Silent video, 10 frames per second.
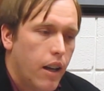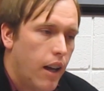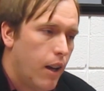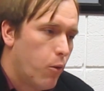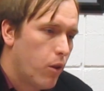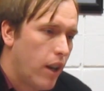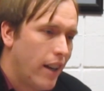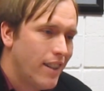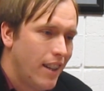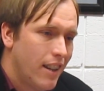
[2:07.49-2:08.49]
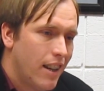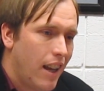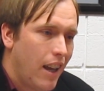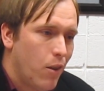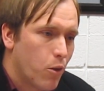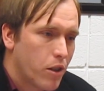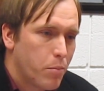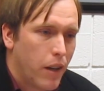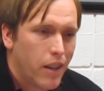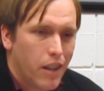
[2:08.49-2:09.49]
We're at 19 today. We're
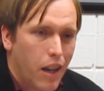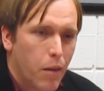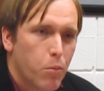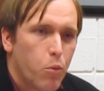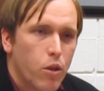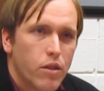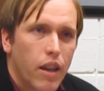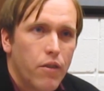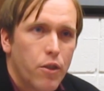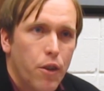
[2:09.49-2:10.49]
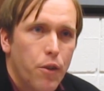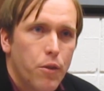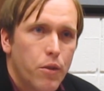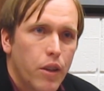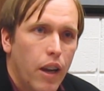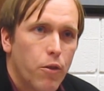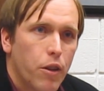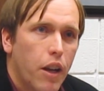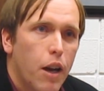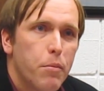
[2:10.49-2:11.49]
expecting a couple more this afternoon. Can't
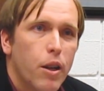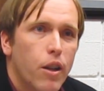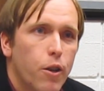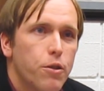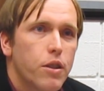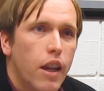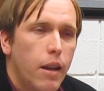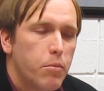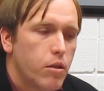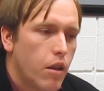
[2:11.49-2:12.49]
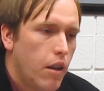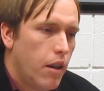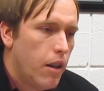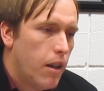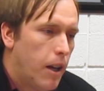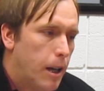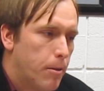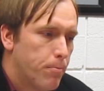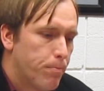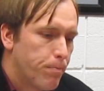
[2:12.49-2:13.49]
really comment on those names. But